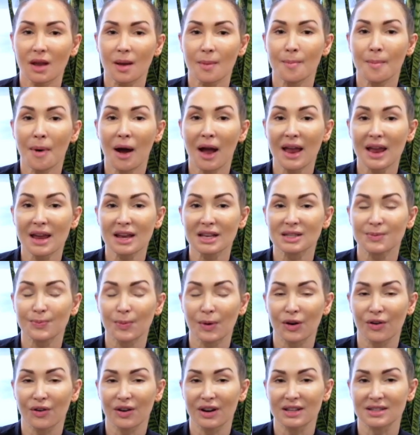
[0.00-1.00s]
my
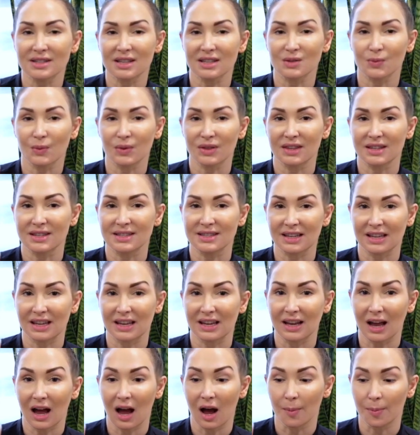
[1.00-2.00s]
experiences with the
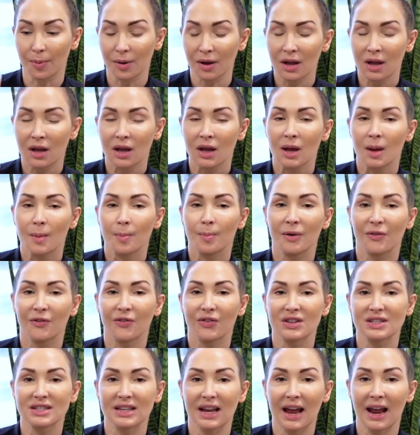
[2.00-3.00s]
Ziggy Cup. But
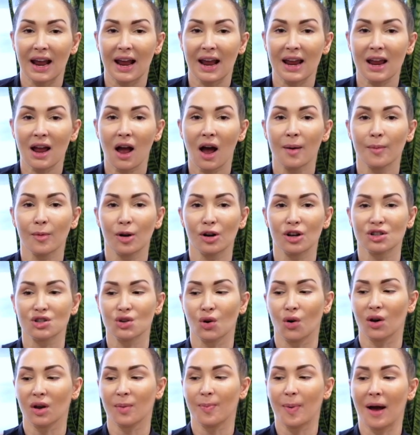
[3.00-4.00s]
for today, I'm going to
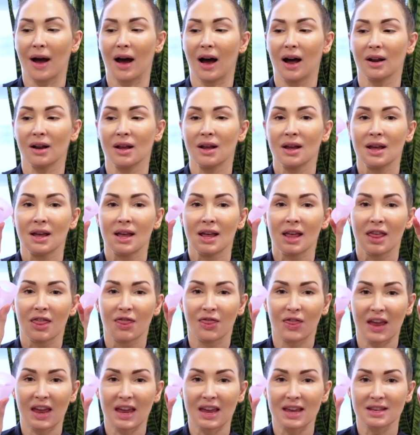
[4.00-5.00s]
talk about
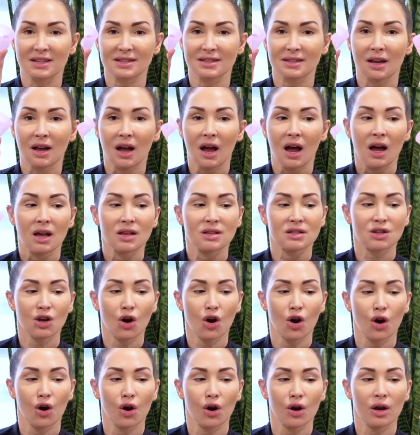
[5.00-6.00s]
these.
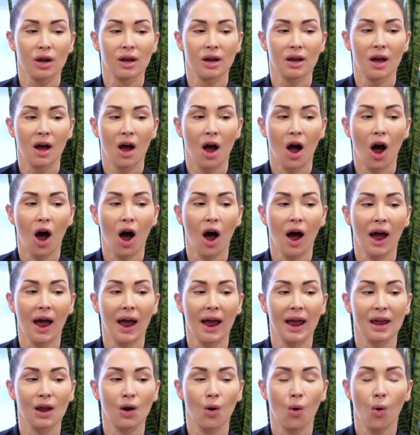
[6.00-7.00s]
So
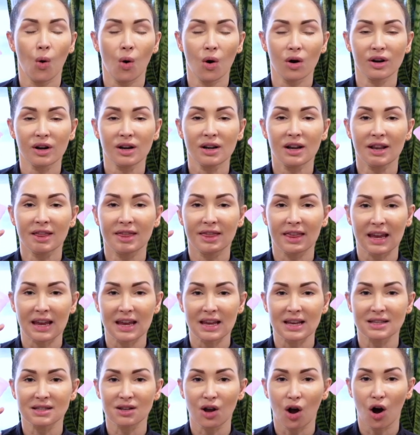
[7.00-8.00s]
I ordered
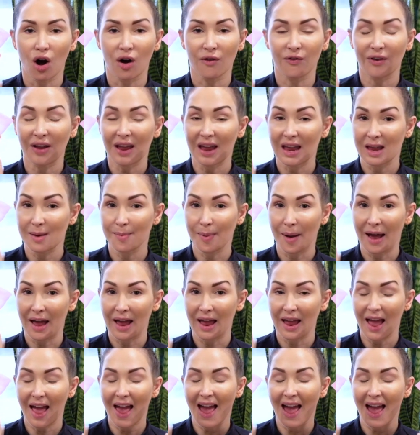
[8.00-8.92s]
these off eBay,